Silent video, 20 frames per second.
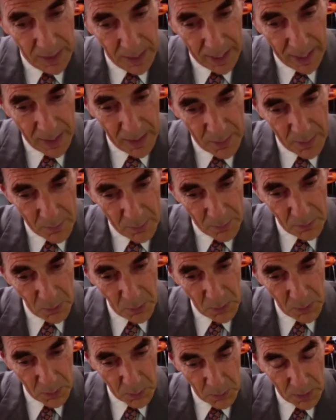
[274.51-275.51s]
And
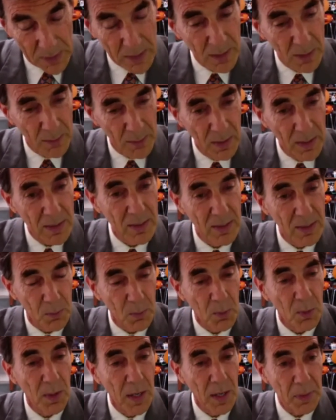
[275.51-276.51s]
for the rest of us,
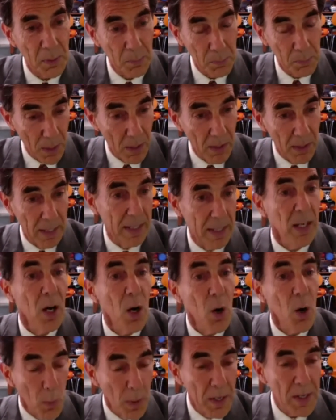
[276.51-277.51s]
we're at the party,
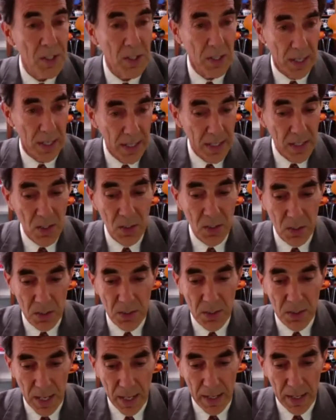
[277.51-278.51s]
which is the
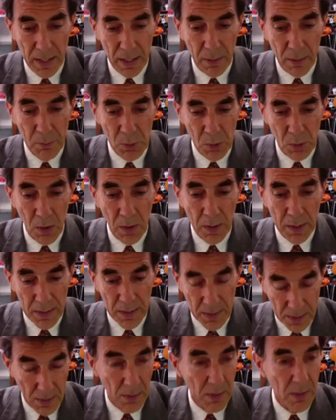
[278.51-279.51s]
set of drawings,
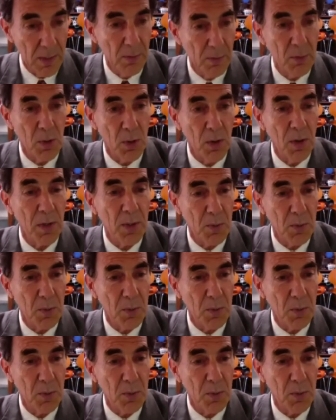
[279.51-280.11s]
series of drawings